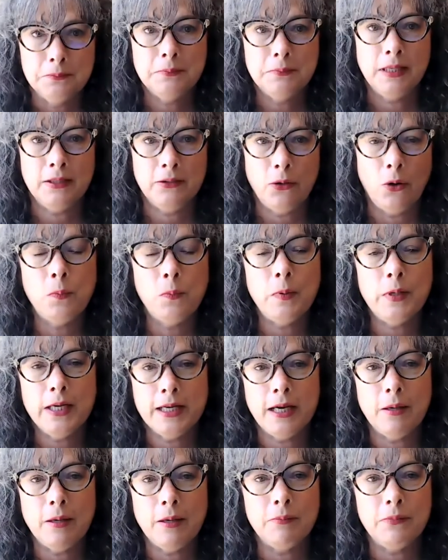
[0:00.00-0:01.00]
and
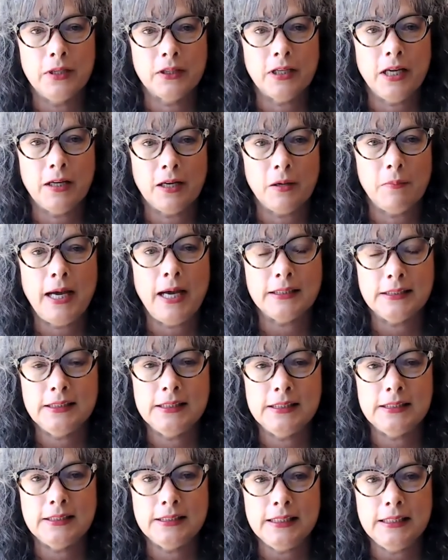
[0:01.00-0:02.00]
opening up their
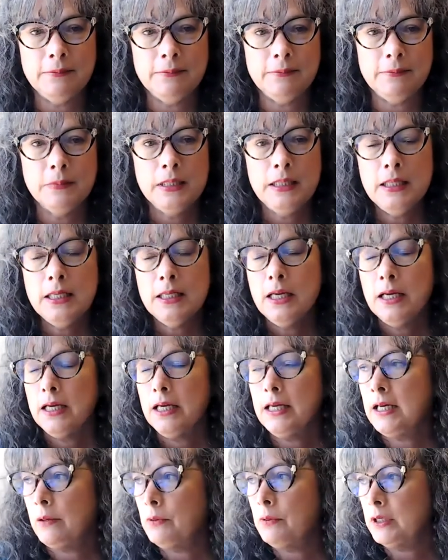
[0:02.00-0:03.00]
capacity to see.
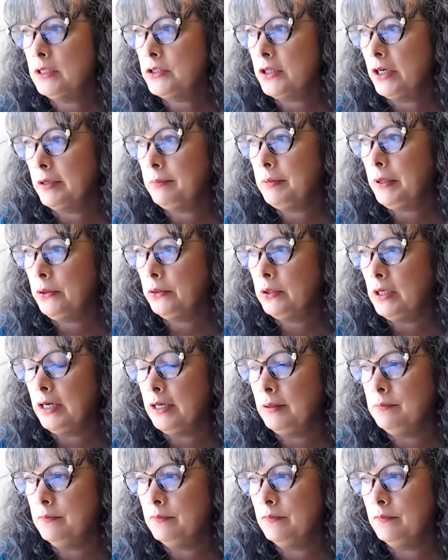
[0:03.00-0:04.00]
And I want to talk about
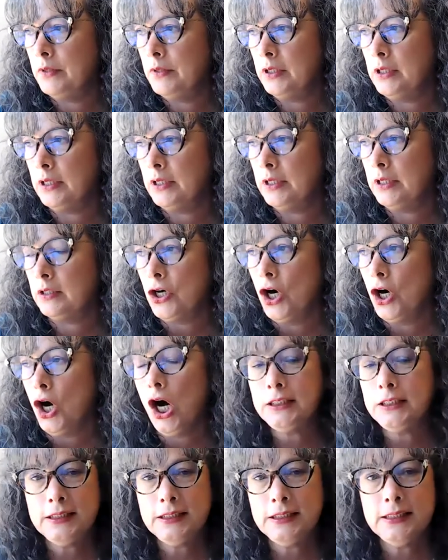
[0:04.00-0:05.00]
the
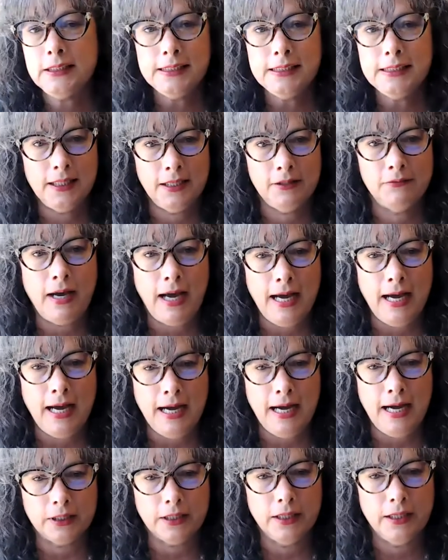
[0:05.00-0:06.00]
continent of
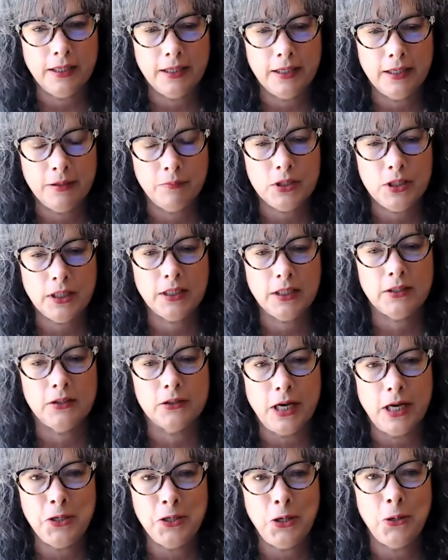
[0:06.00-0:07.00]
Africa in
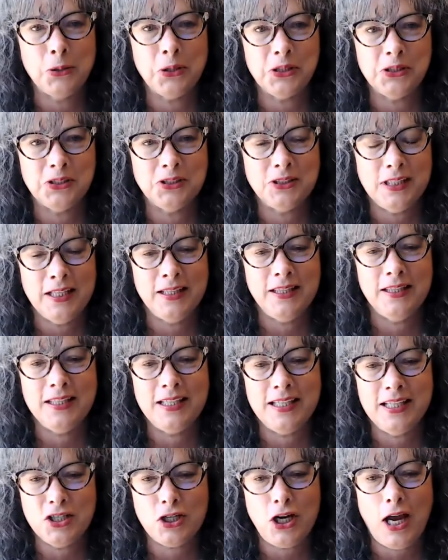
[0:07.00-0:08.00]
particular. I noticed in
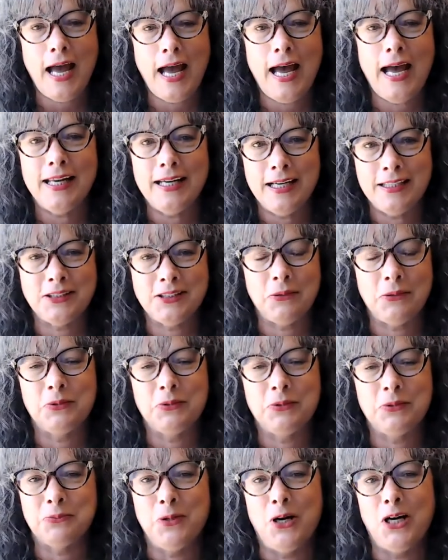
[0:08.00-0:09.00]
the chat as I
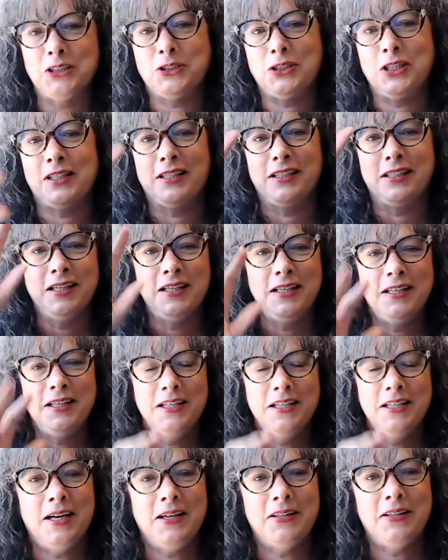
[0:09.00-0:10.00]
was watching
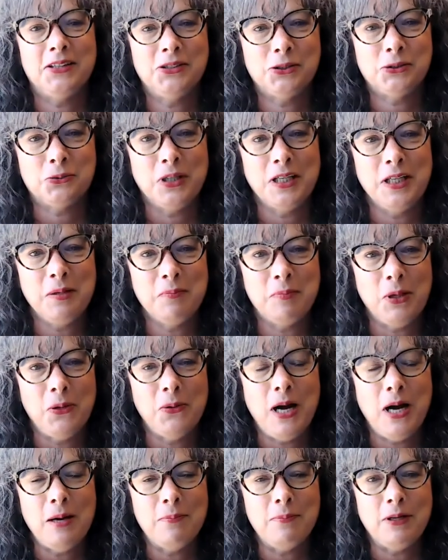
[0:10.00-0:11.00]
the screen
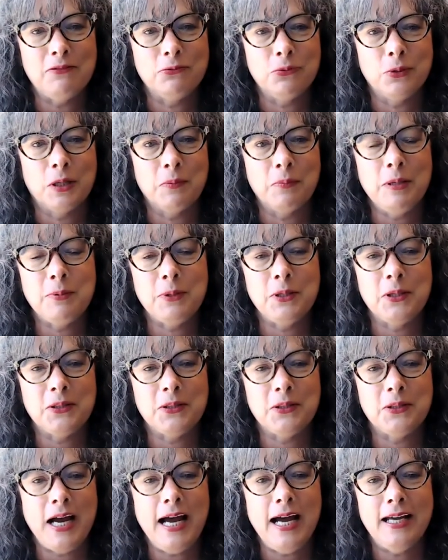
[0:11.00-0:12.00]
blow up of where people are
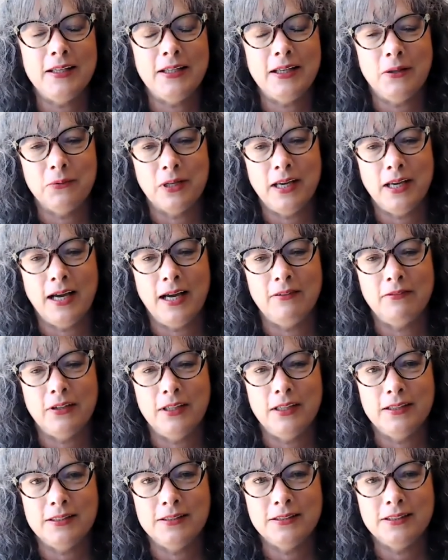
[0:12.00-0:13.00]
at that we
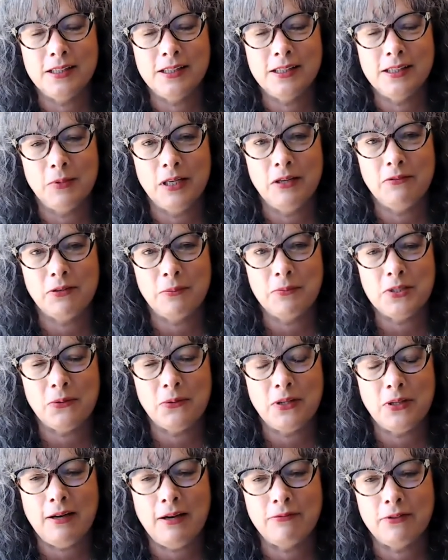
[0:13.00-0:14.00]
have somebody from South
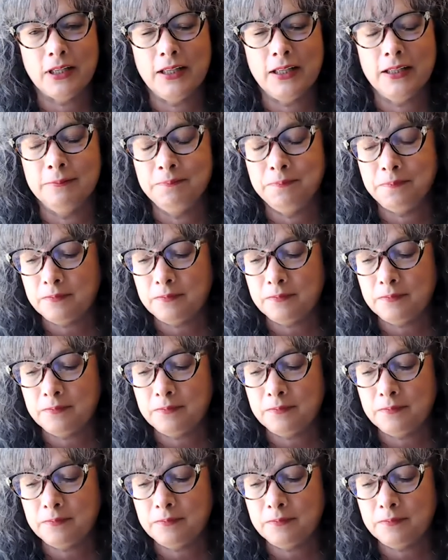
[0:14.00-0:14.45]
Africa,